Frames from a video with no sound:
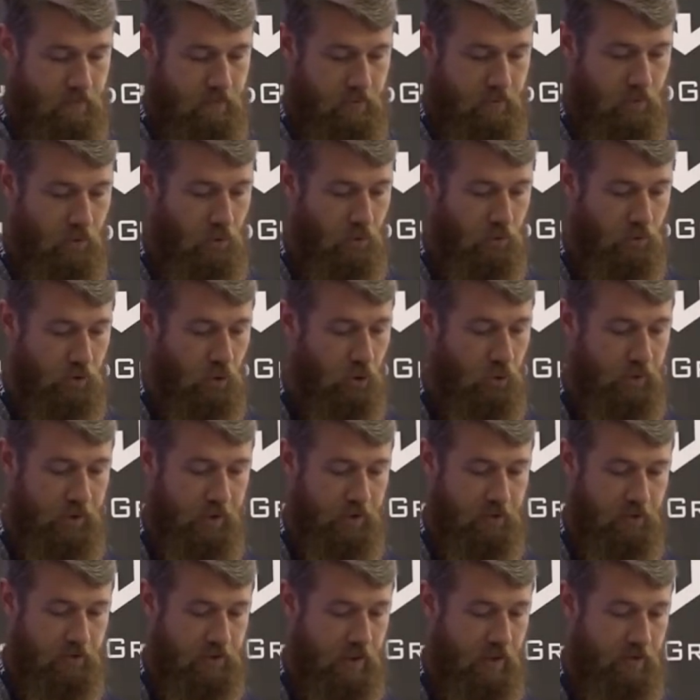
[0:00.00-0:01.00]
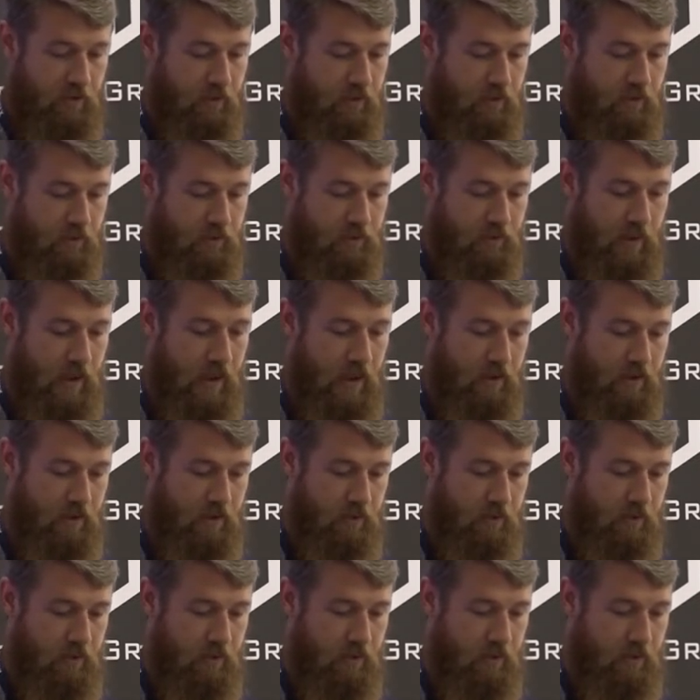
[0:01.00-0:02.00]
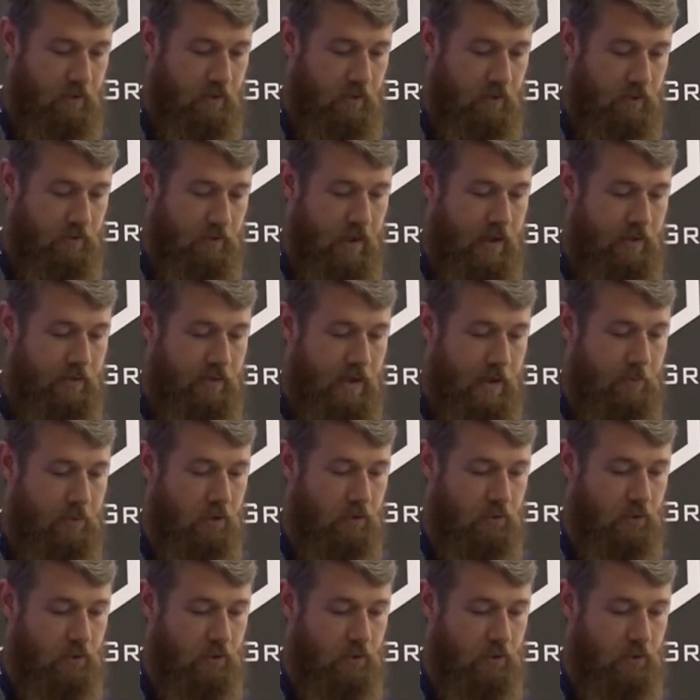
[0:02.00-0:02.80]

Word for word: the whole goal here is that, that That demo